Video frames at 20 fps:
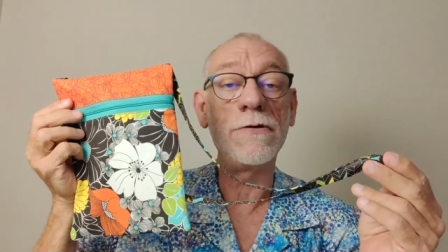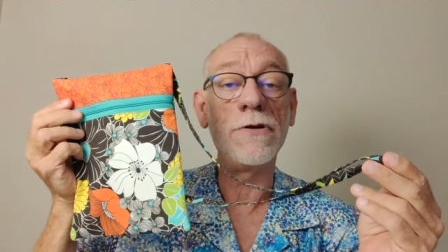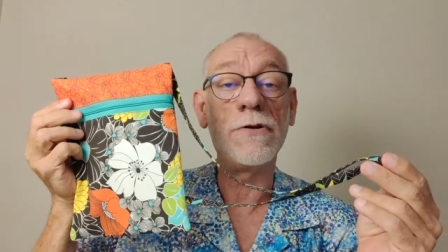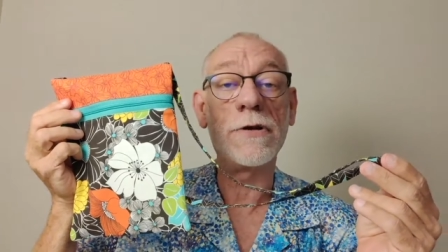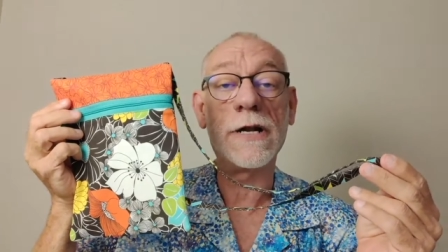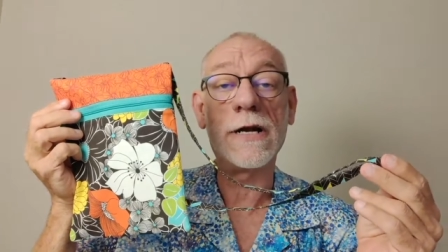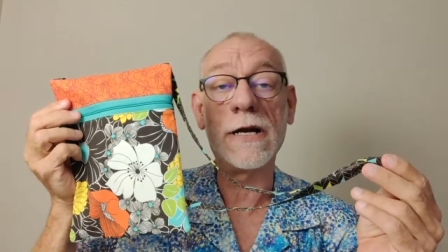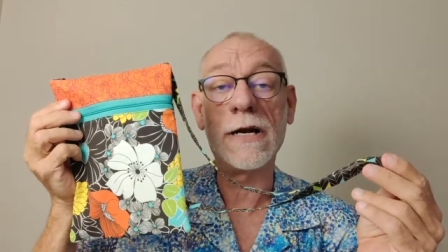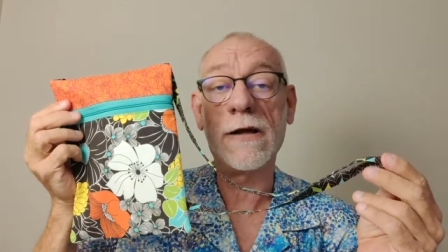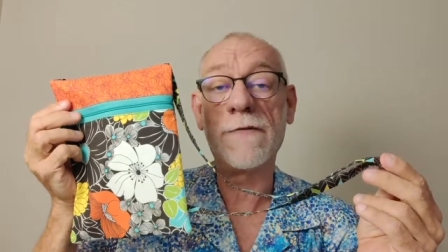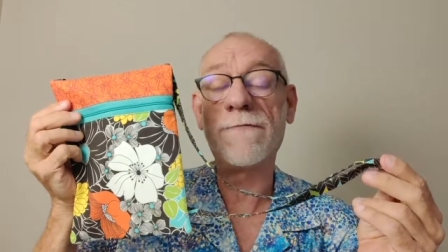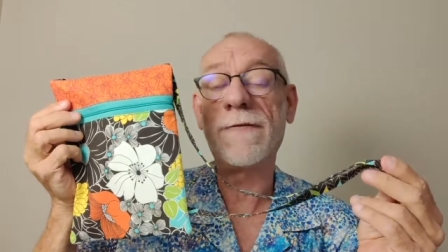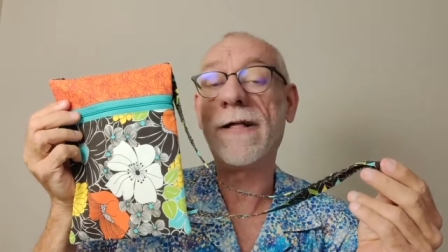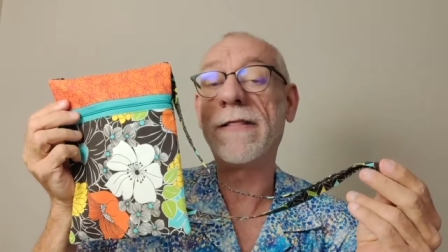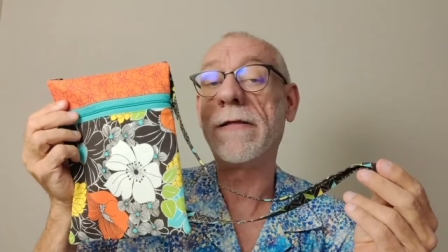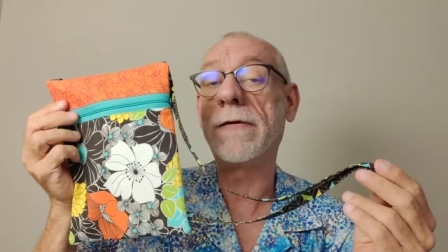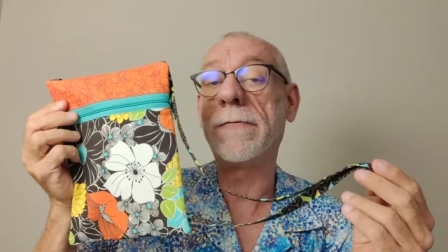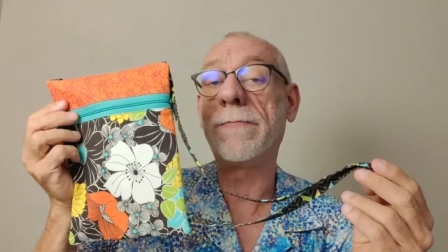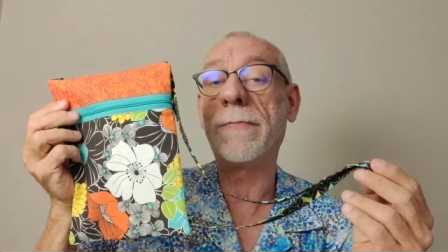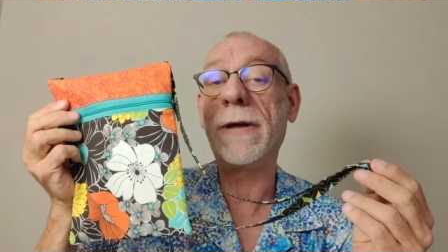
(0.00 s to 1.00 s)
You get enough on
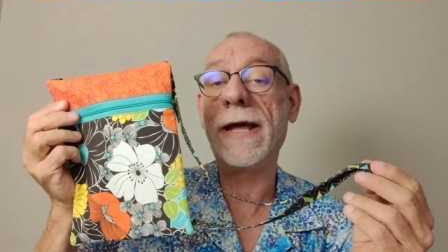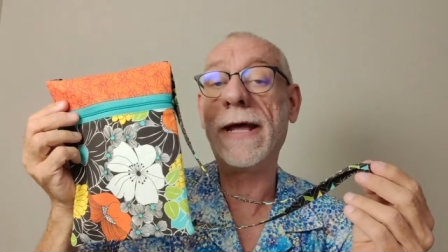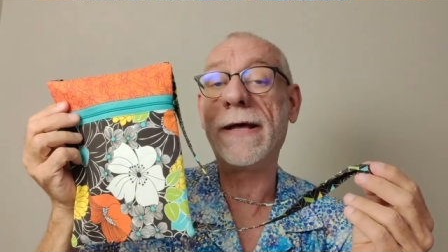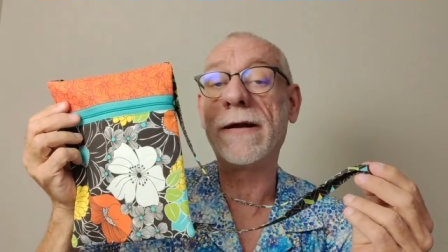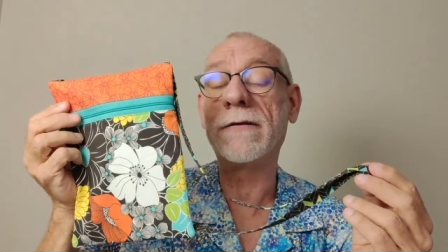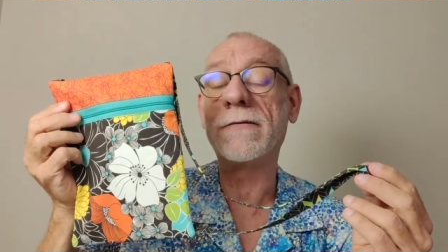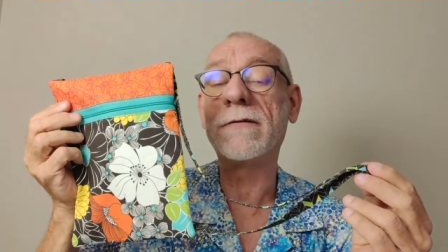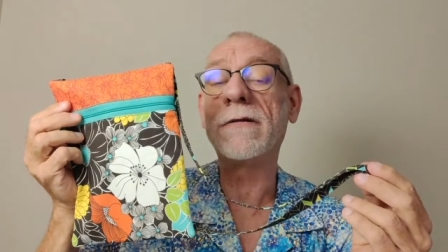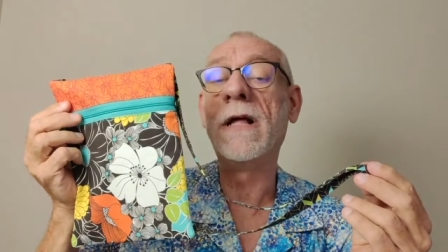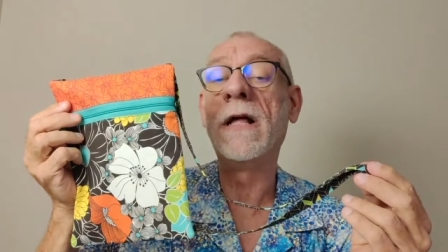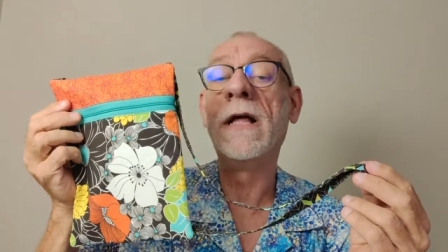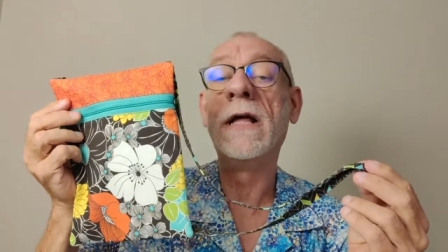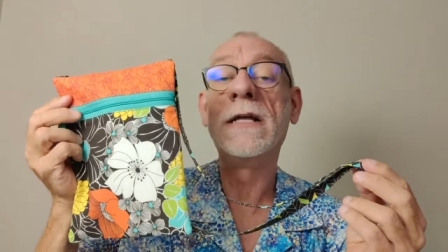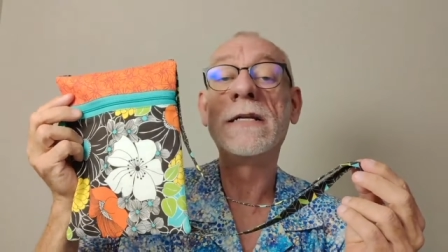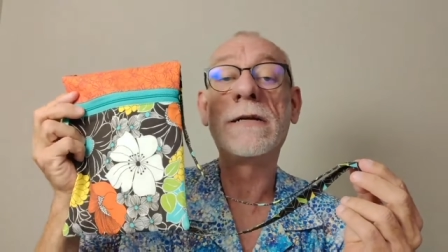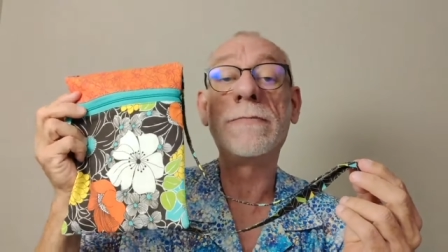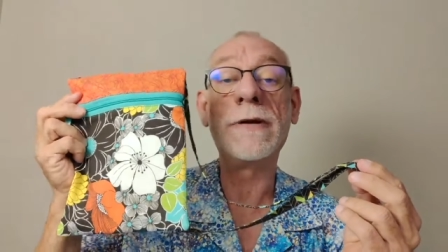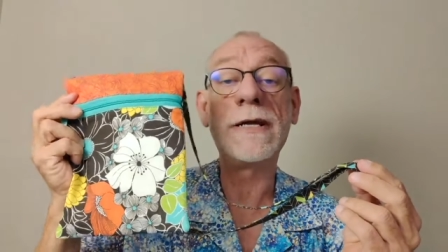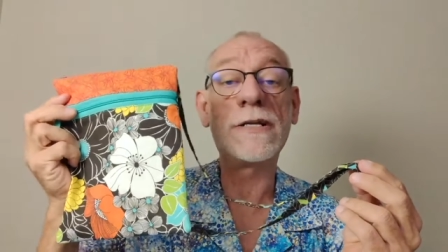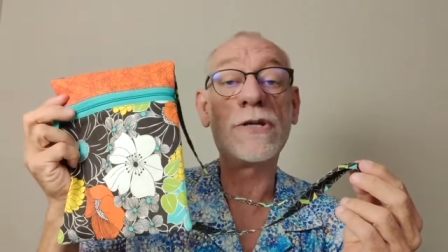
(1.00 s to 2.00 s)
the panel
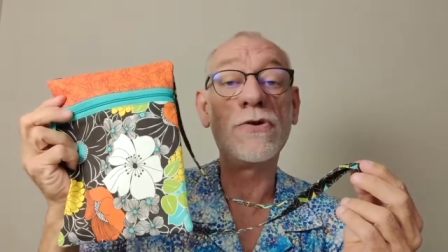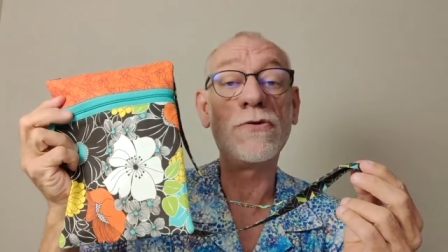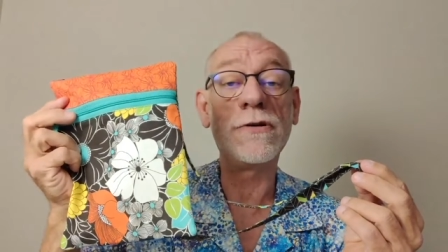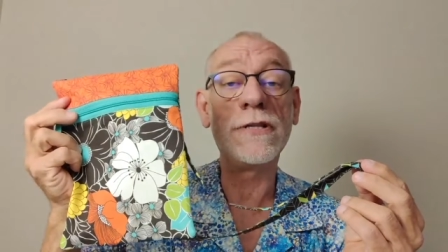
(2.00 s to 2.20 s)
to make 2